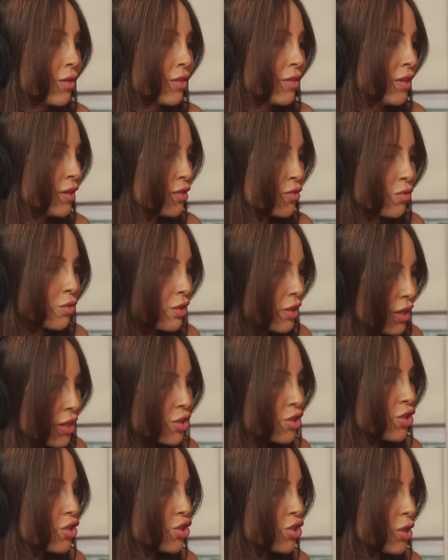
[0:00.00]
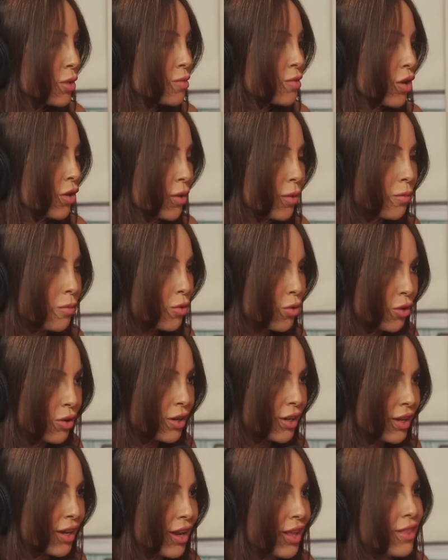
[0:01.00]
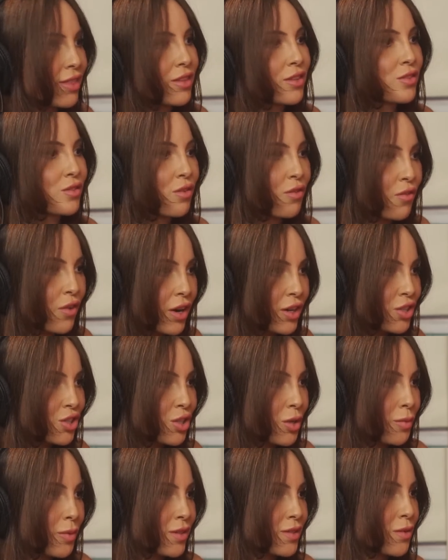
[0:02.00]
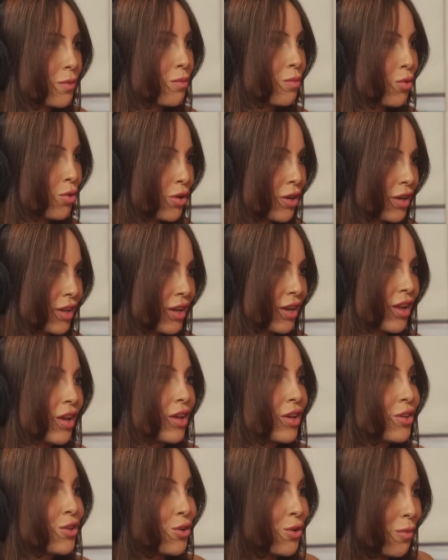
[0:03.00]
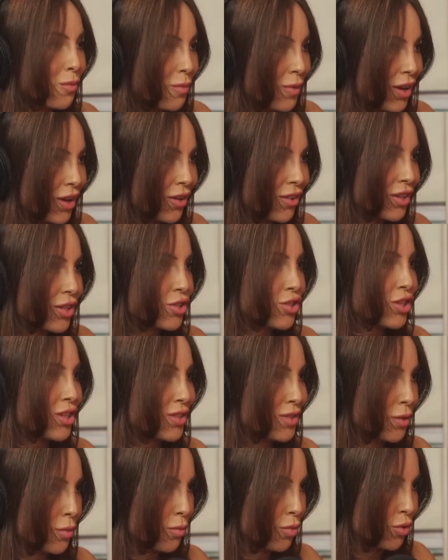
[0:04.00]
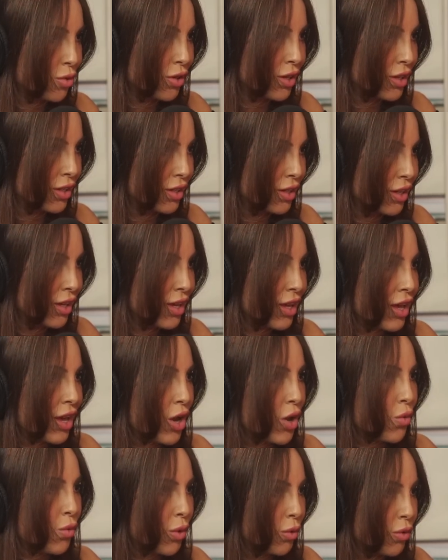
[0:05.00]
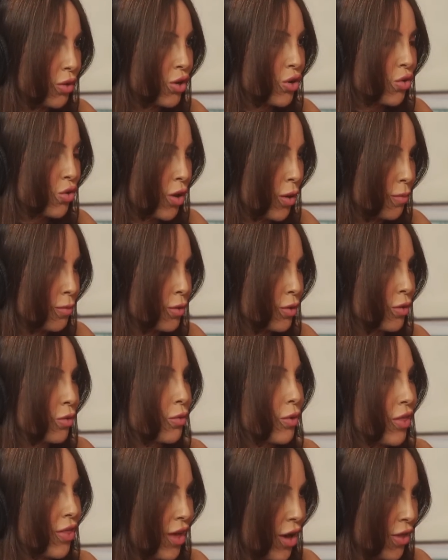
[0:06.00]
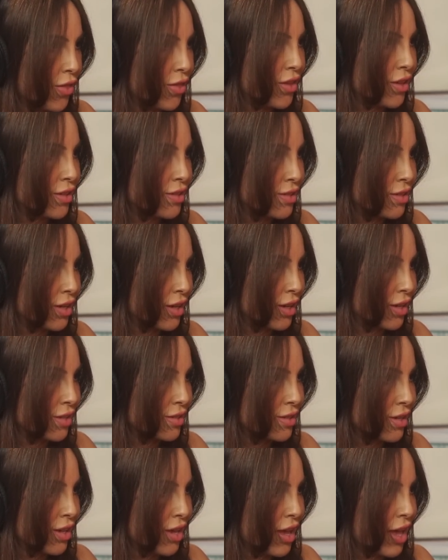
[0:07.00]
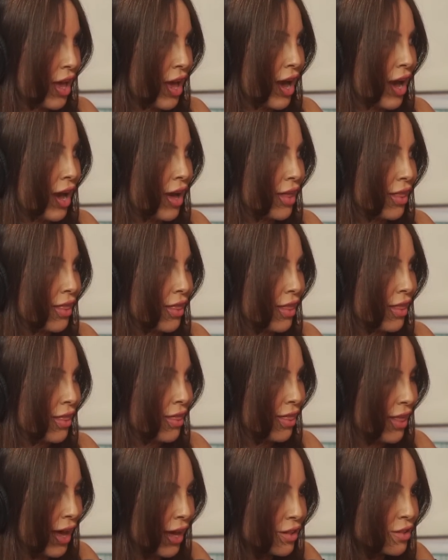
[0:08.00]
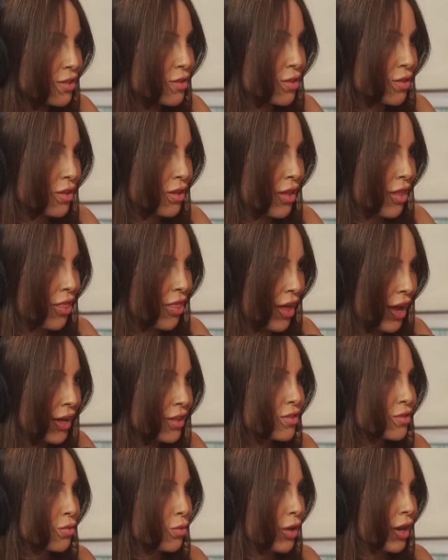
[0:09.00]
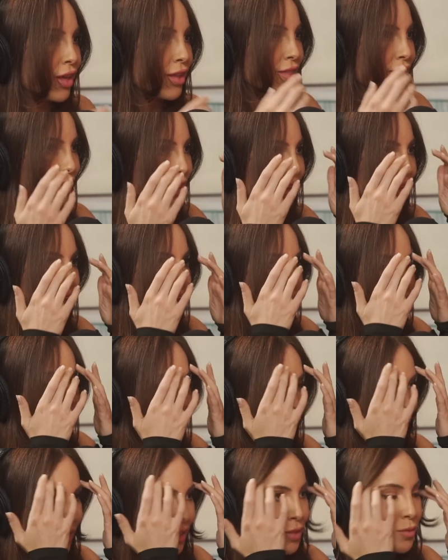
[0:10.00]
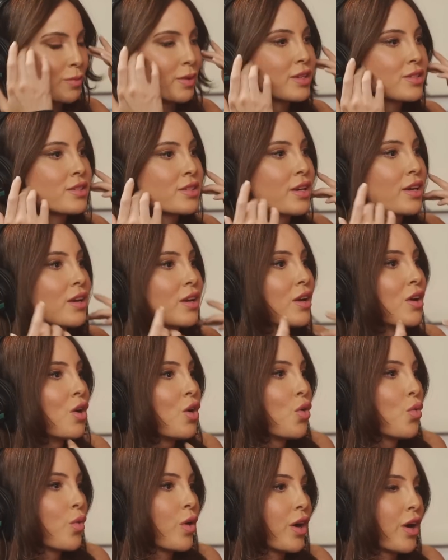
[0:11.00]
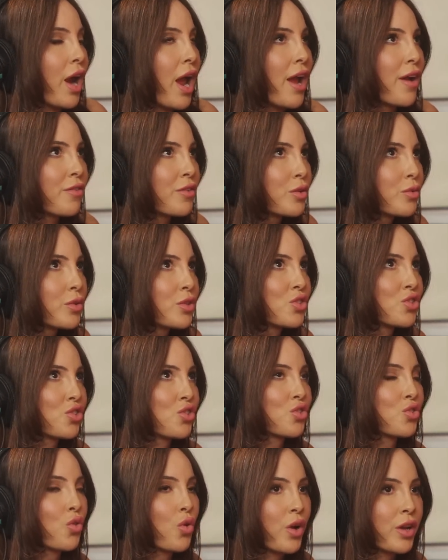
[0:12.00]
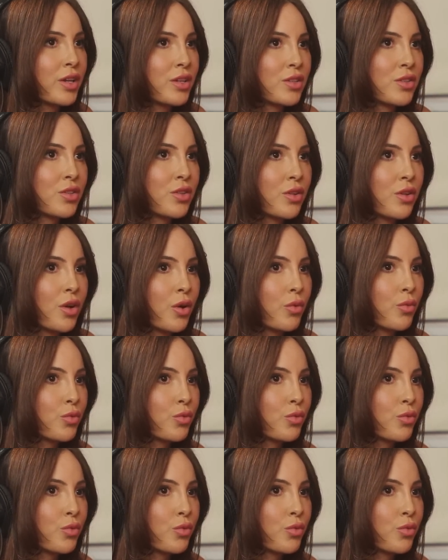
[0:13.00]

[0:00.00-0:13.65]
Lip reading: These relationships are important. This friendship is important. Your marriage is important. We would crumble without these things. That's what I think LA is missing, where everyone's just going into a